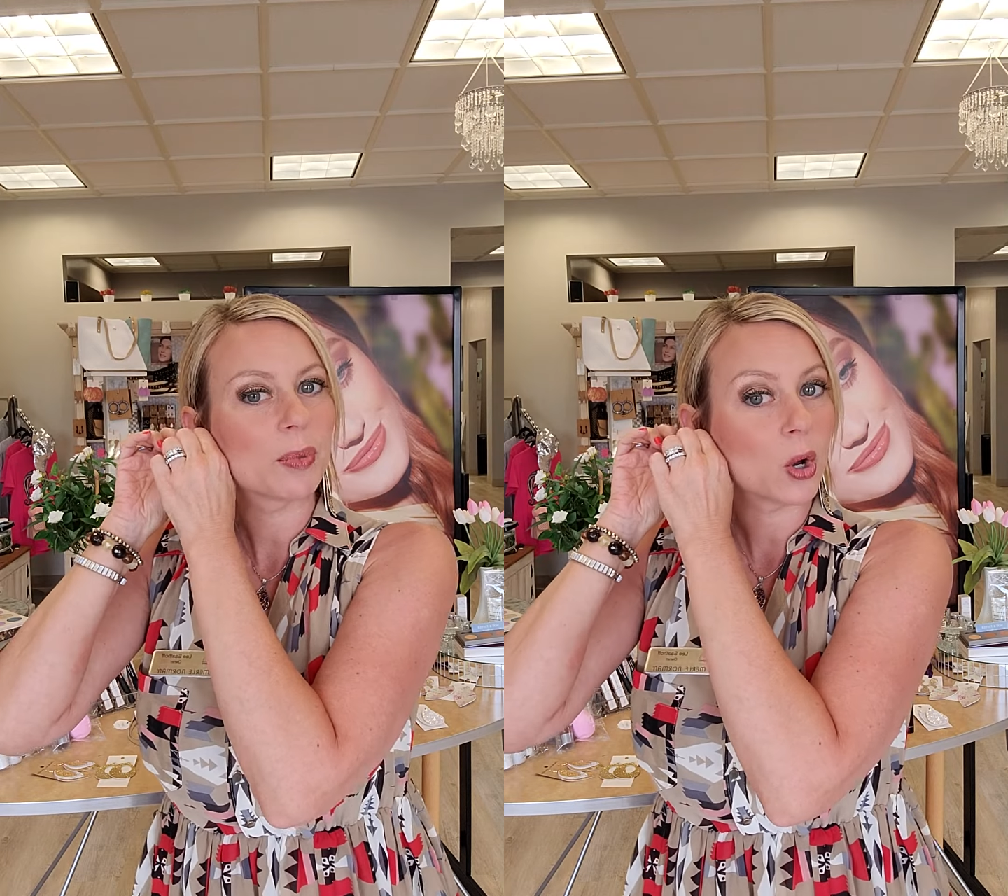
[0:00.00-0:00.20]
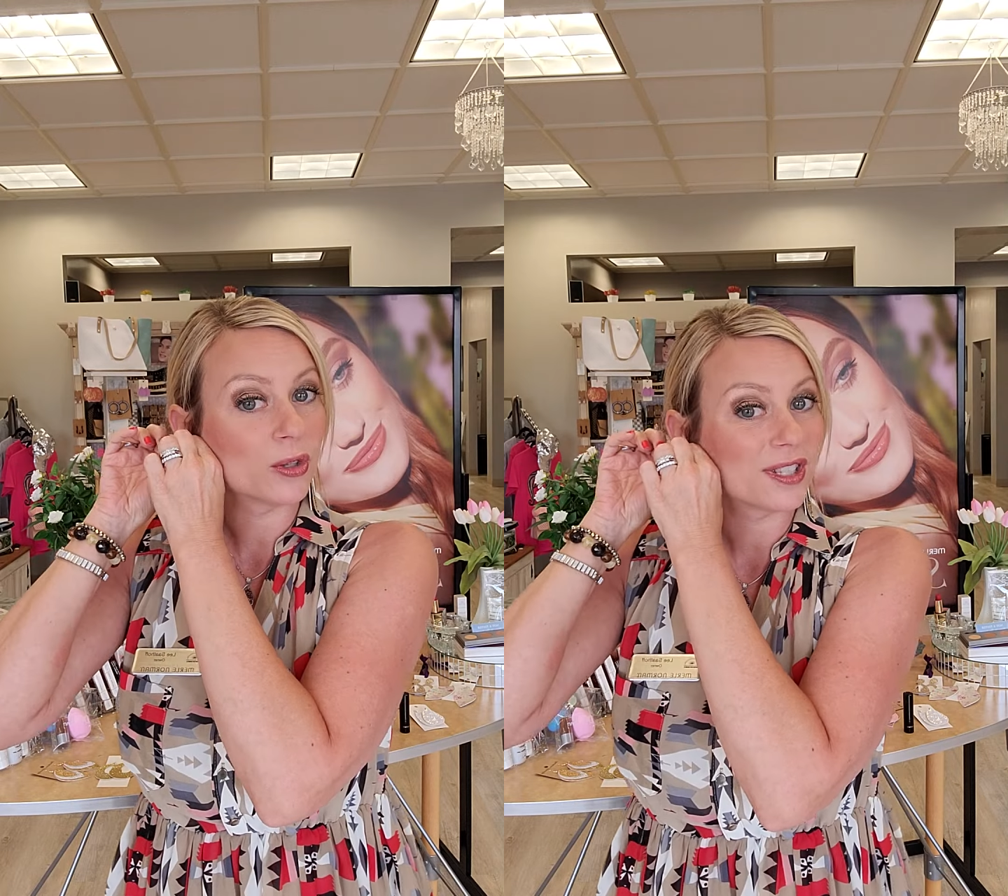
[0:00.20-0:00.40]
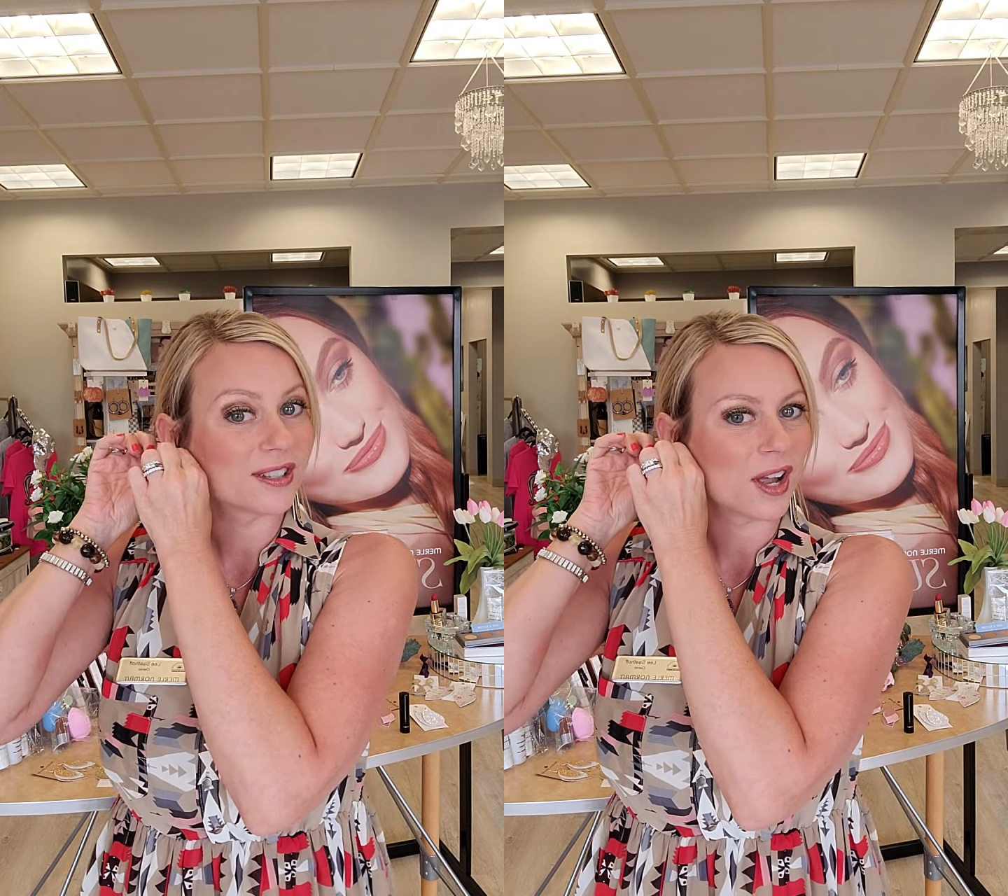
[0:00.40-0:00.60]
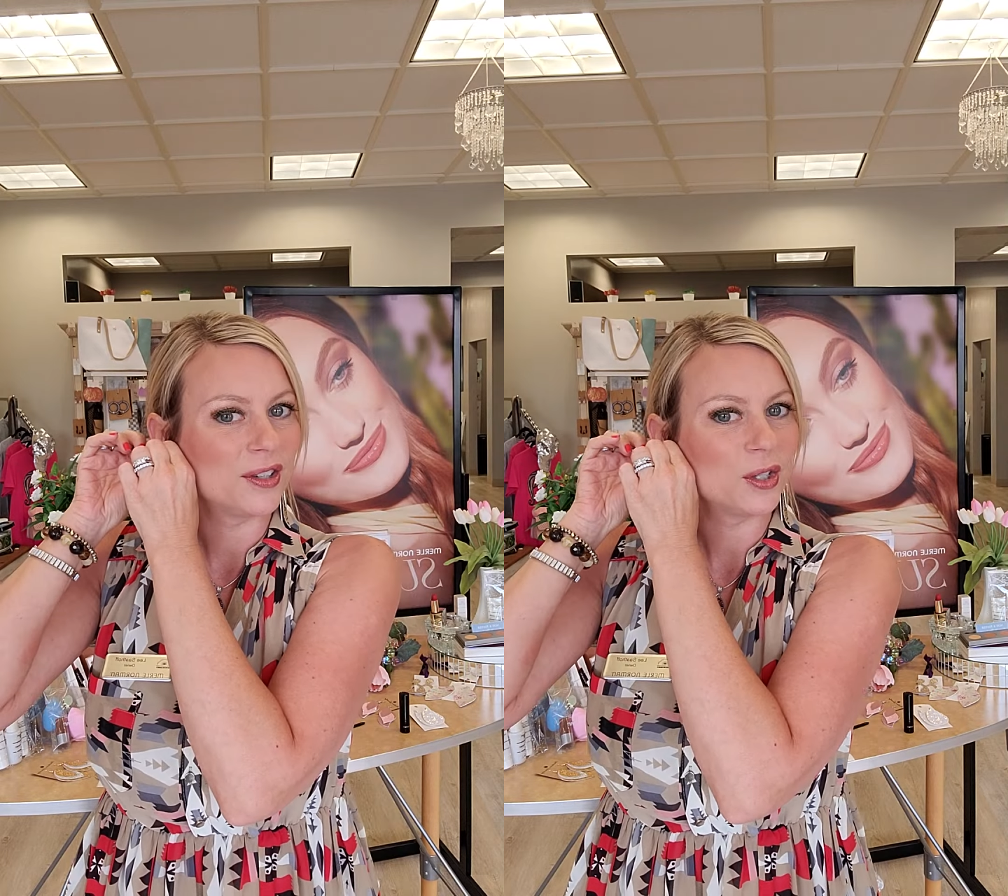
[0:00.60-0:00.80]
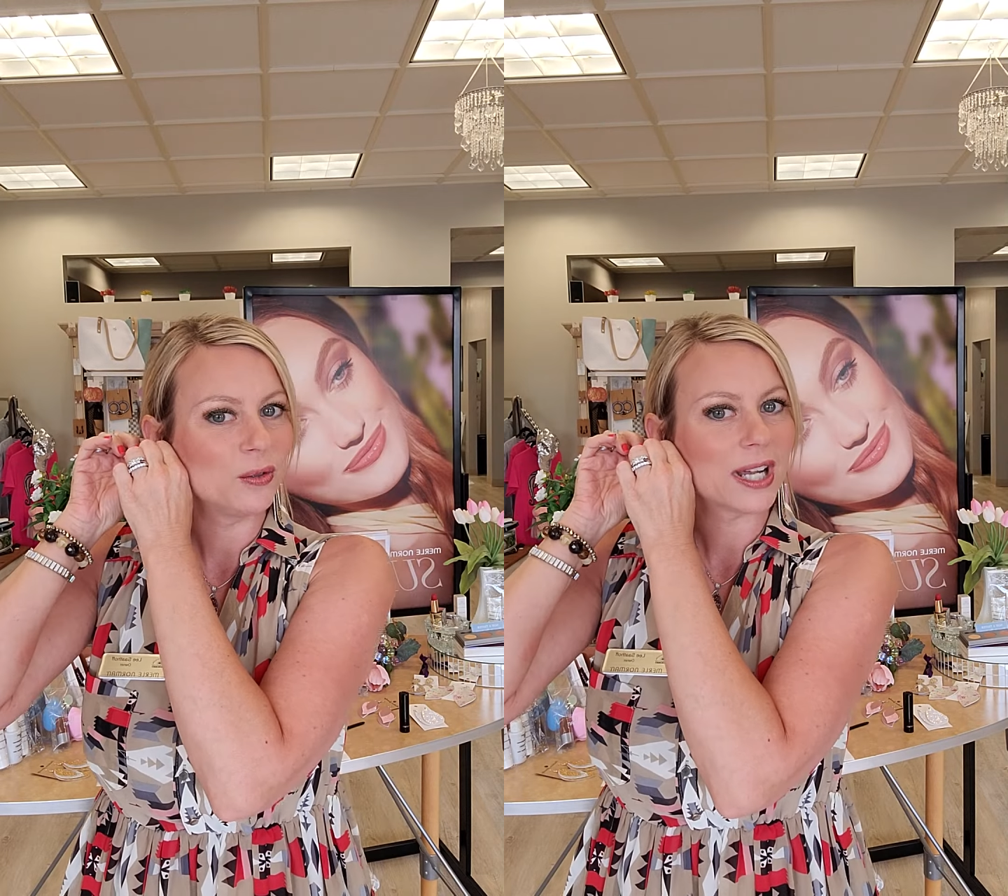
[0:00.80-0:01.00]
post is on
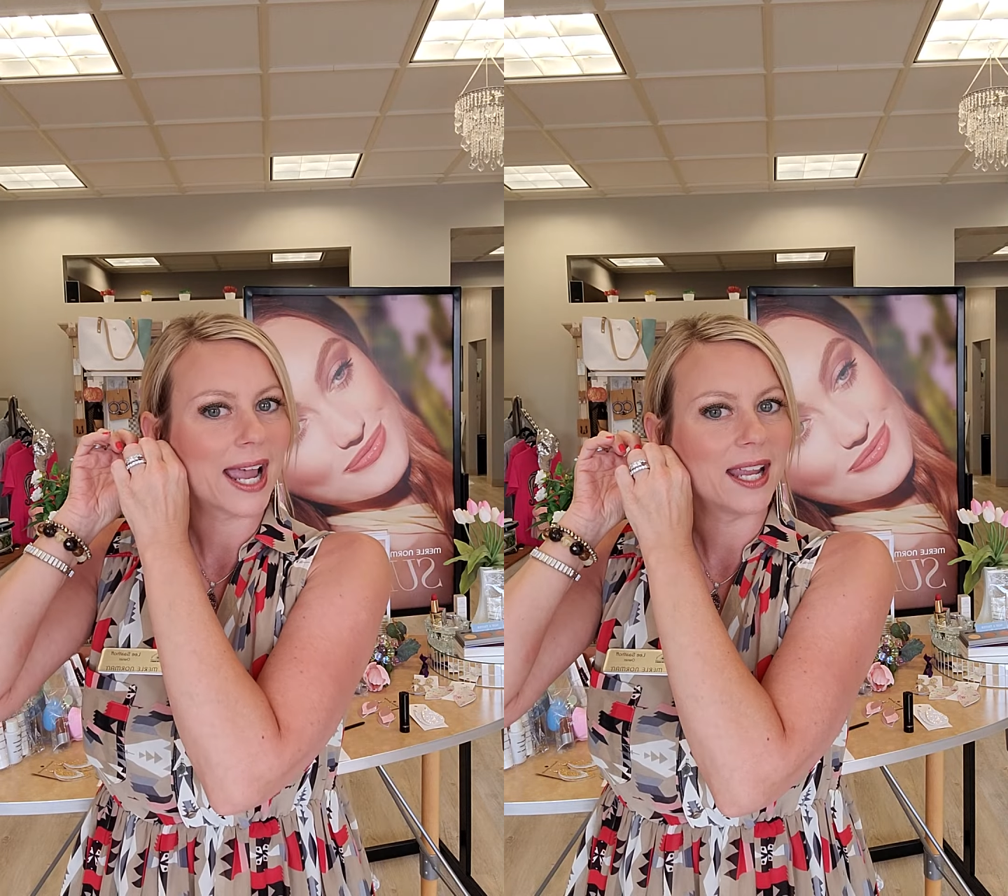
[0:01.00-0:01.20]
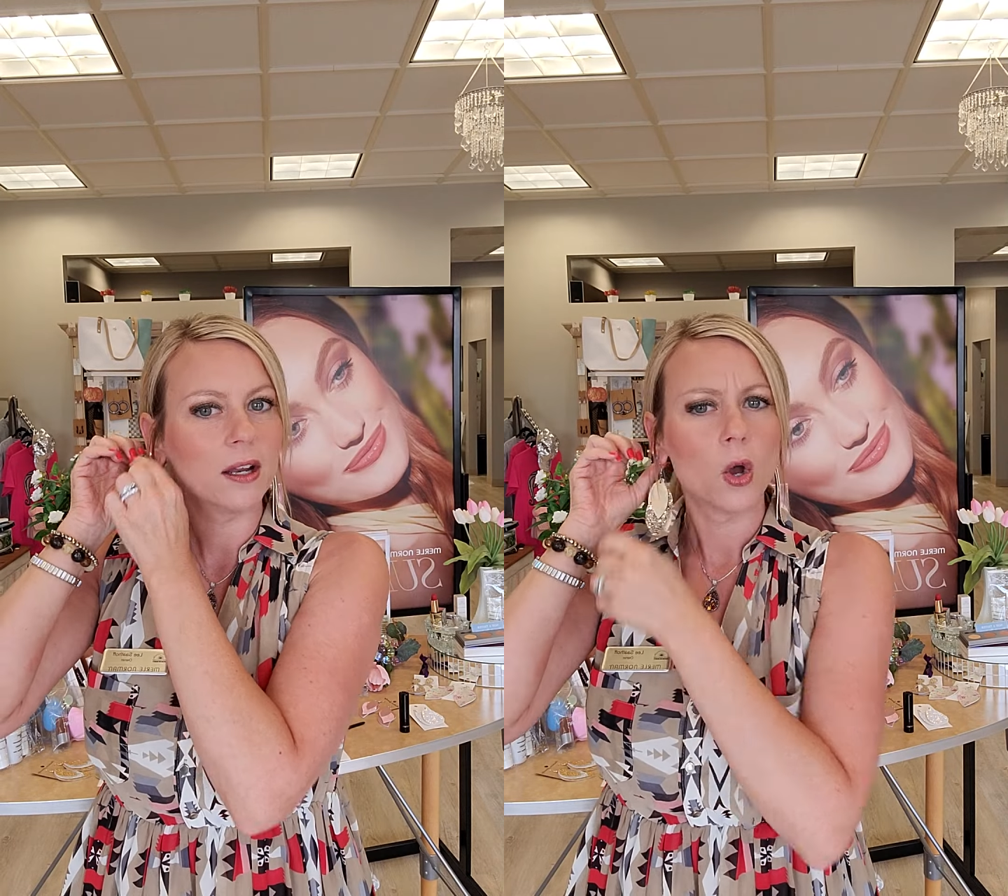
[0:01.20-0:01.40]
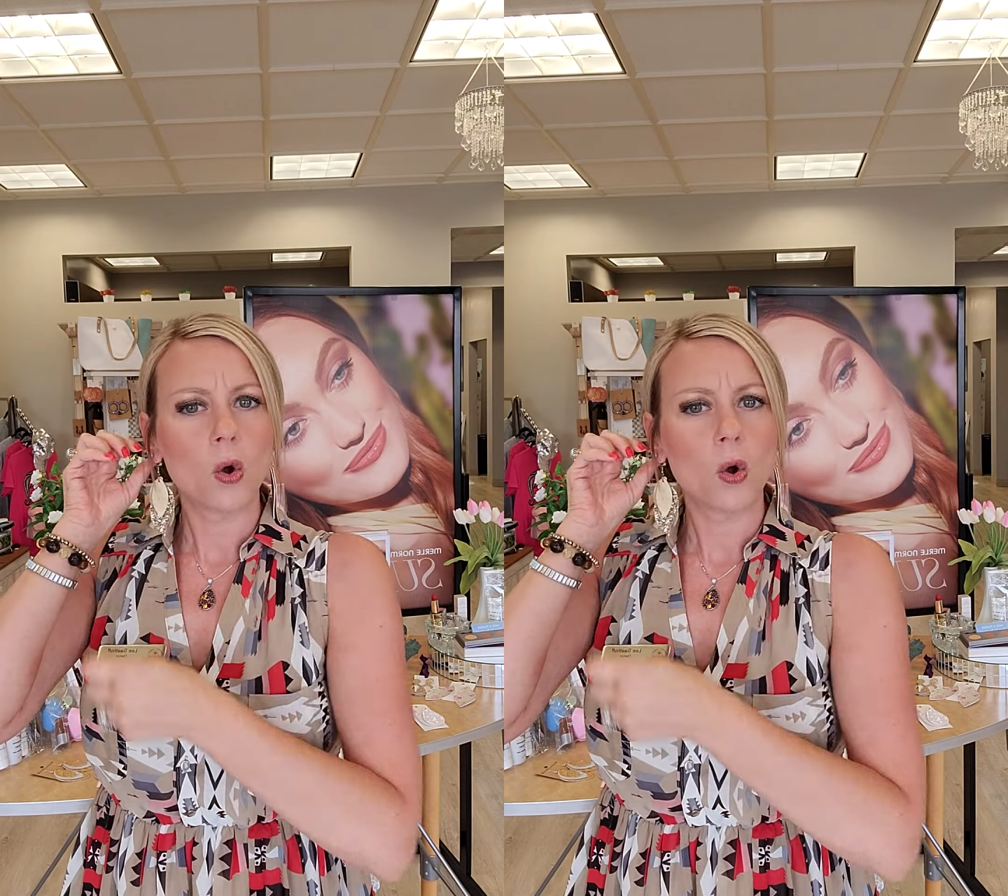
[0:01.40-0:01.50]
too tight.